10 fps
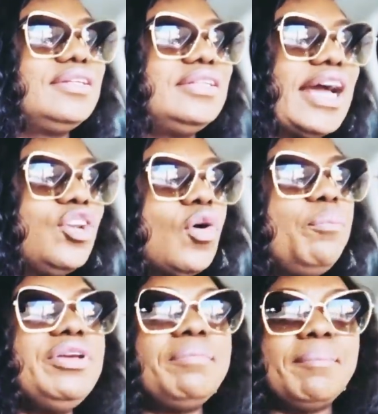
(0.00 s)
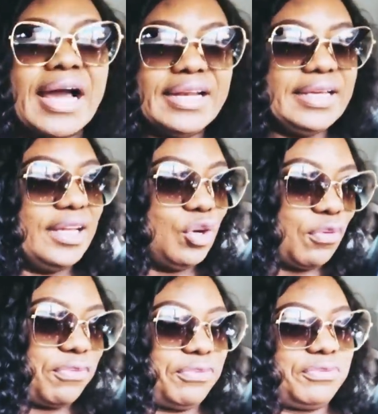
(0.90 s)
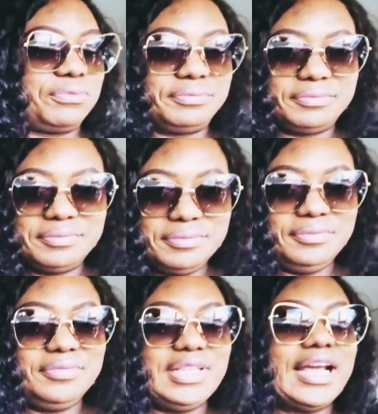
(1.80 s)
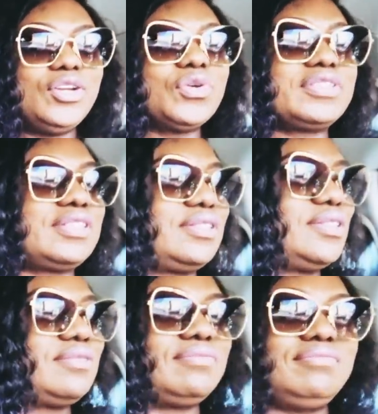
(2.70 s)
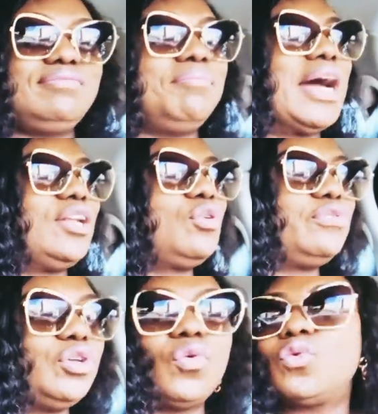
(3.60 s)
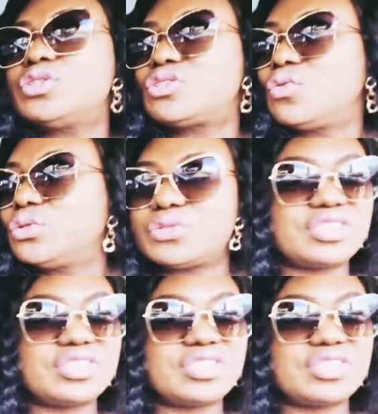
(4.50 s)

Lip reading: they are not being manly enough. They are not man enough. They don't want someone to